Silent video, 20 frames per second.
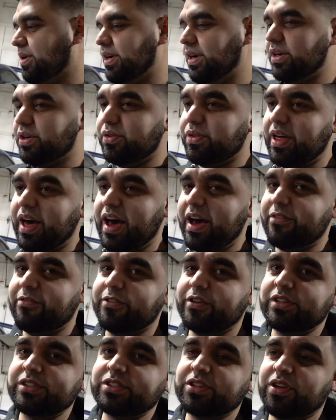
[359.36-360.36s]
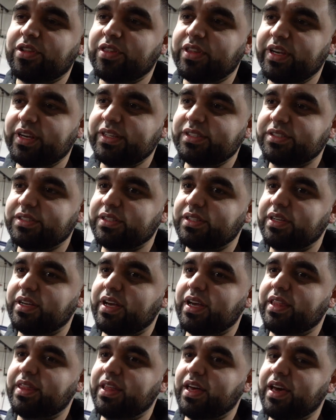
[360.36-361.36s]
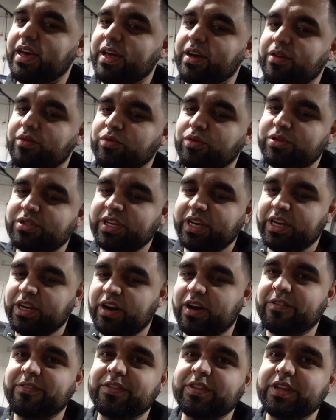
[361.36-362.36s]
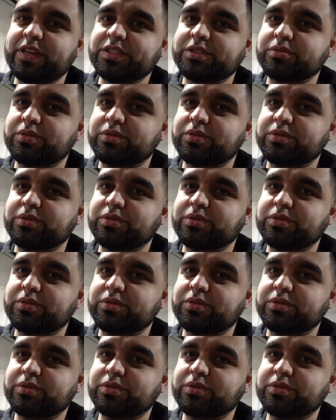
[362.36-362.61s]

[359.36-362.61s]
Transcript: going to do that first on this, and then we'll take it off of this